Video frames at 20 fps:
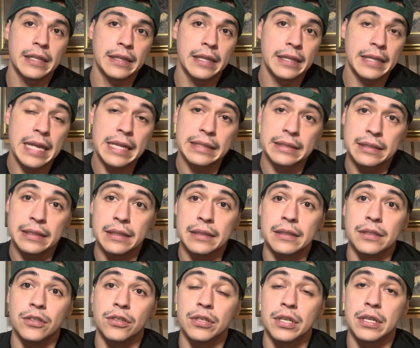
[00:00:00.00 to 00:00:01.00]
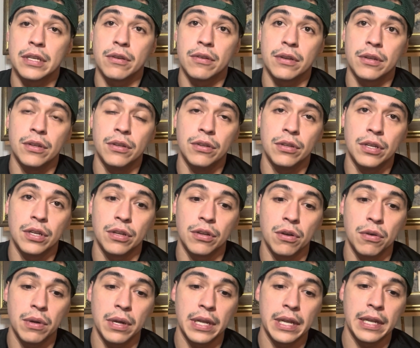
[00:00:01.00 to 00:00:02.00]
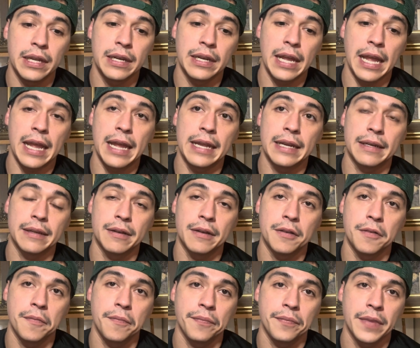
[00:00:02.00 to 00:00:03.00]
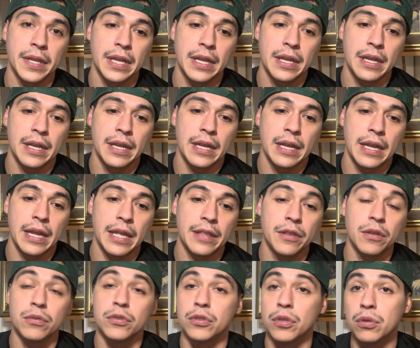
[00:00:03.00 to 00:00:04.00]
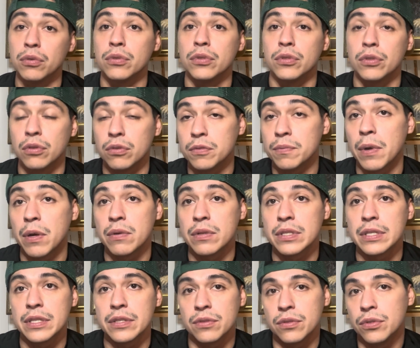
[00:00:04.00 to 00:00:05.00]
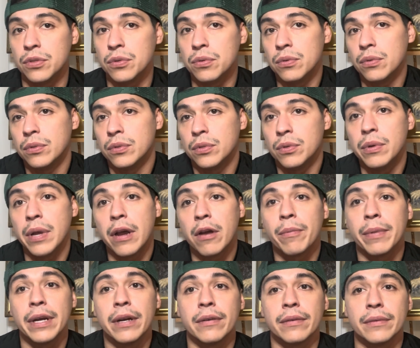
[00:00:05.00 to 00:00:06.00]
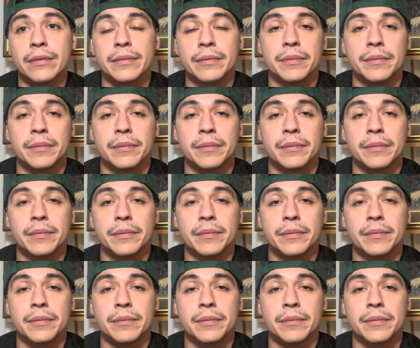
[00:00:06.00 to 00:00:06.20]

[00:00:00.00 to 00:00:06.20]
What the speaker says: then that's good. You can go ahead and those bonuses do help out.